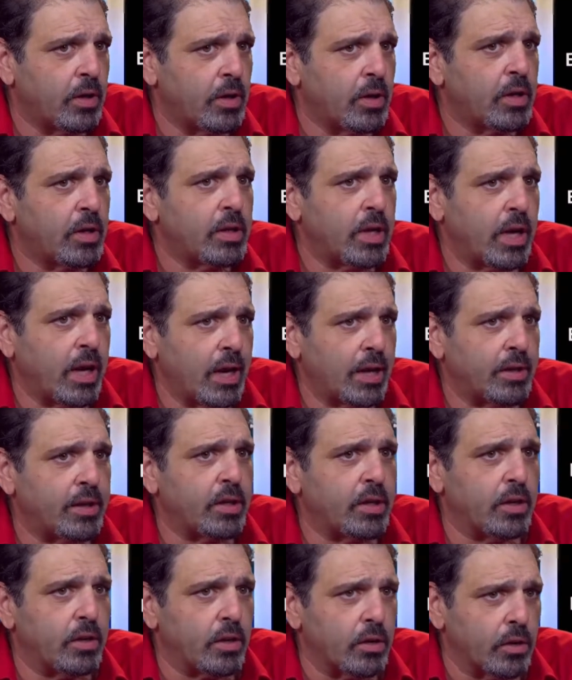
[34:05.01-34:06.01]
You had
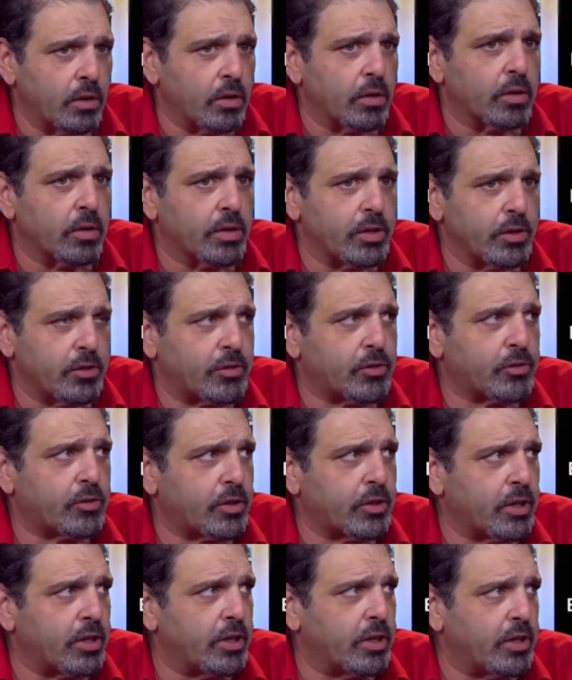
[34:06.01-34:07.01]
the early
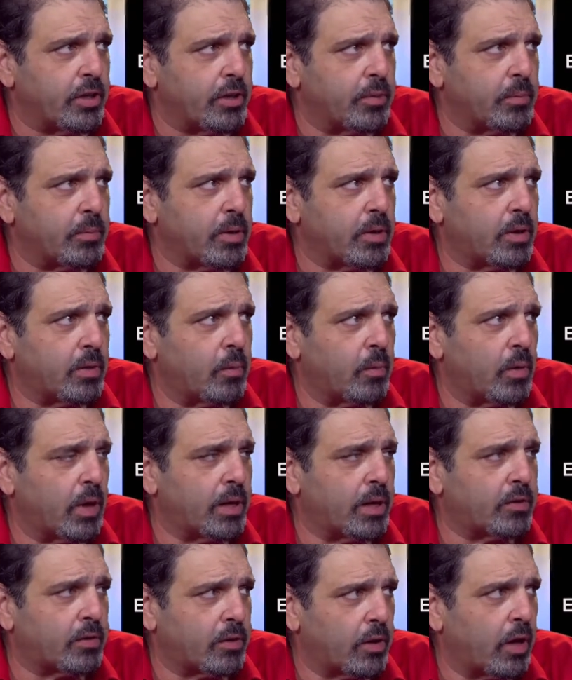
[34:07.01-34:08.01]
steam
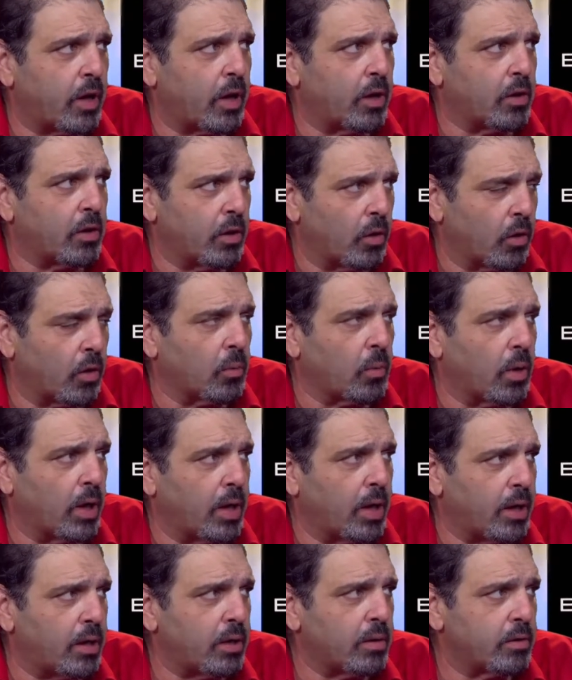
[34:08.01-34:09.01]
went uh, your
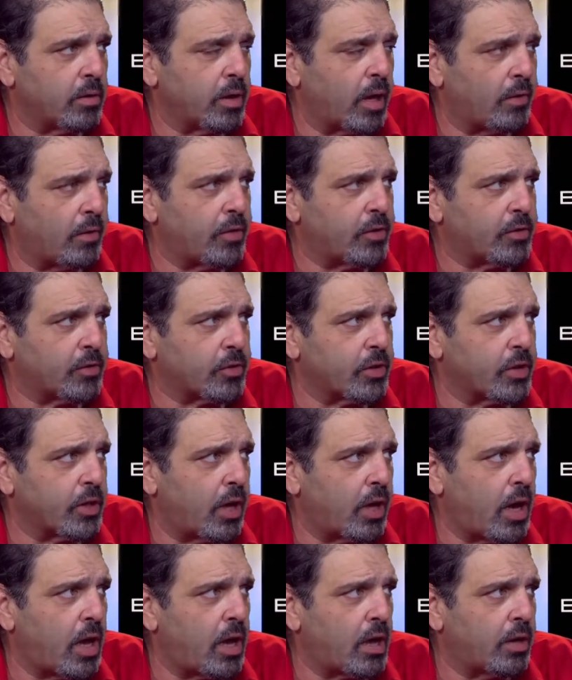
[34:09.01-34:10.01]
way. Obviously,
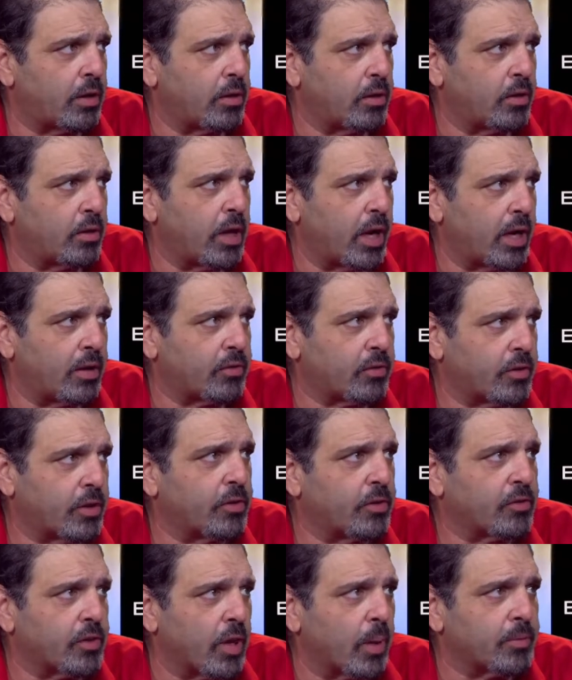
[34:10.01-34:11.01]
uh, you guys
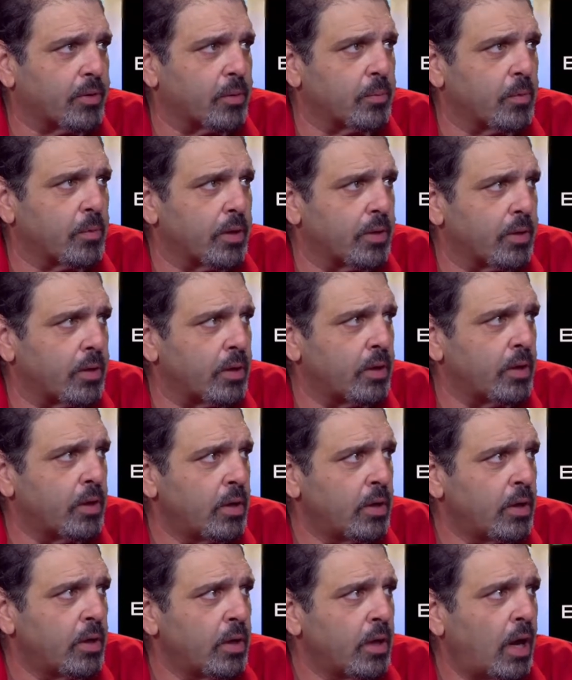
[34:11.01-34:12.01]
did something with it.
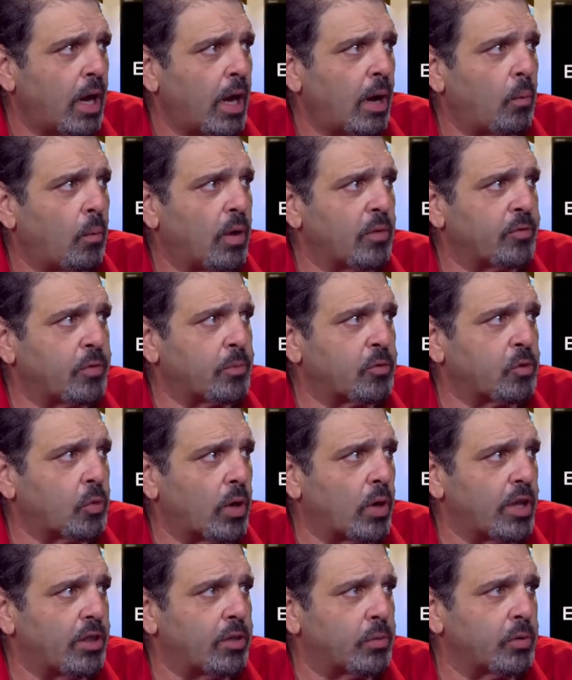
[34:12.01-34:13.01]
Uh, went from
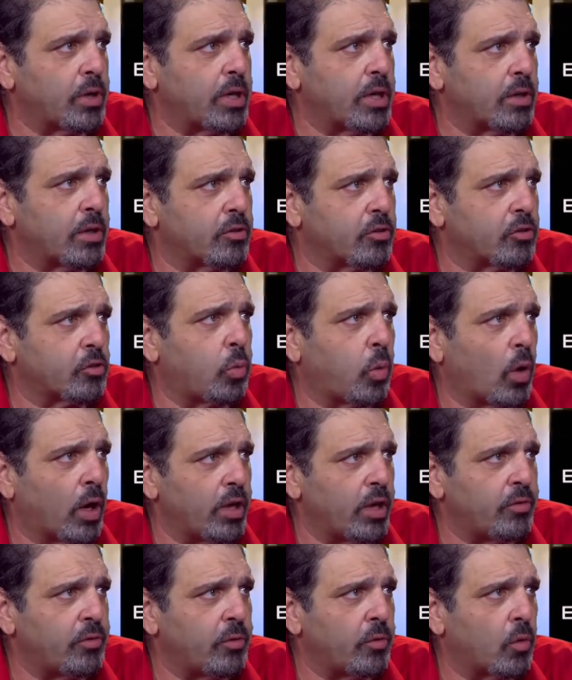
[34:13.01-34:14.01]
23 to
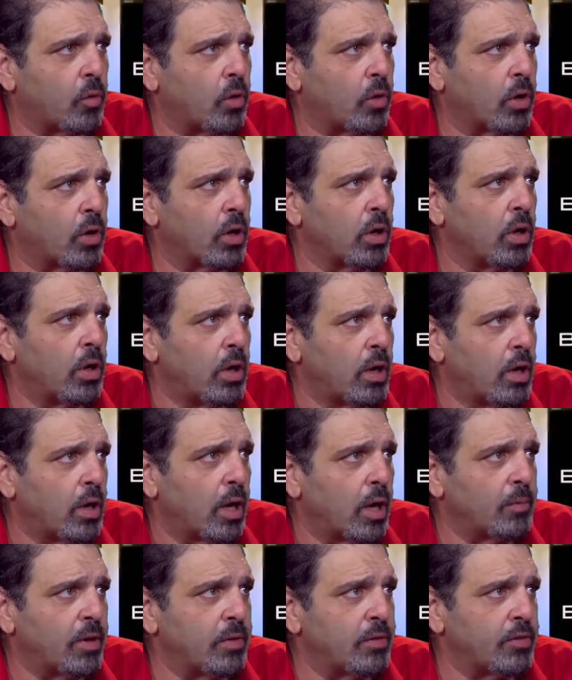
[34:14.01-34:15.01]
24.
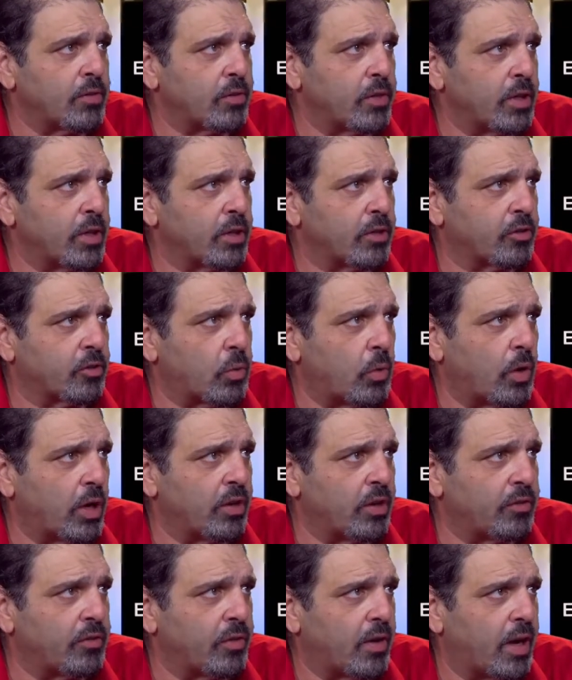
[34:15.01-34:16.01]
I'm even seeing a
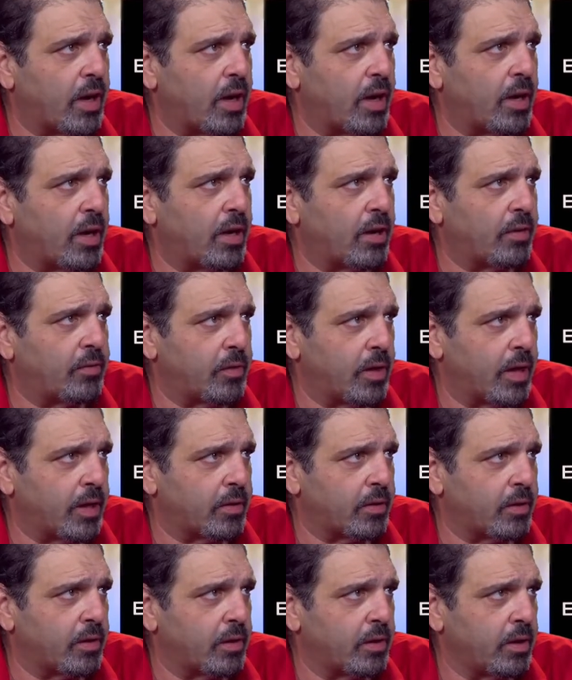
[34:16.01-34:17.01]
25
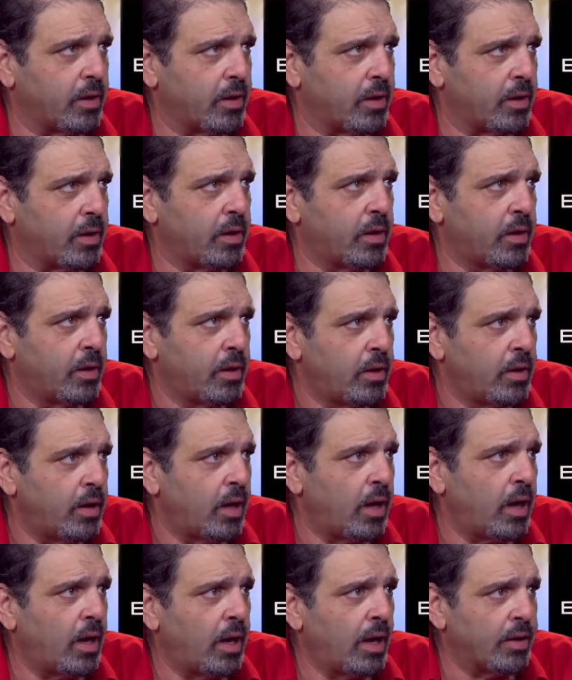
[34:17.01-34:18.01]
at the uh,
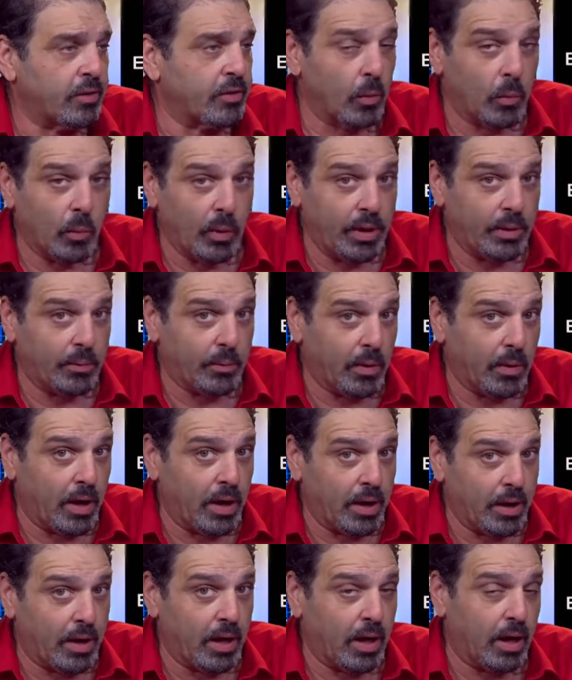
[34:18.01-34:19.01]
uh, at the Wynn
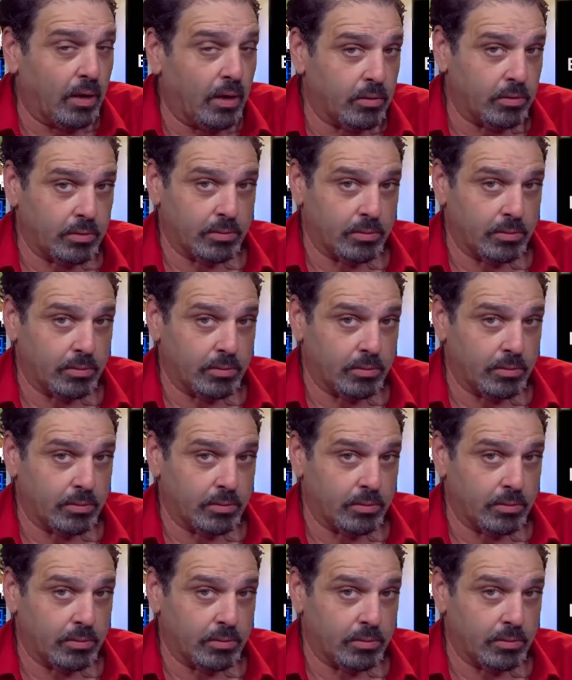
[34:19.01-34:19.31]
right now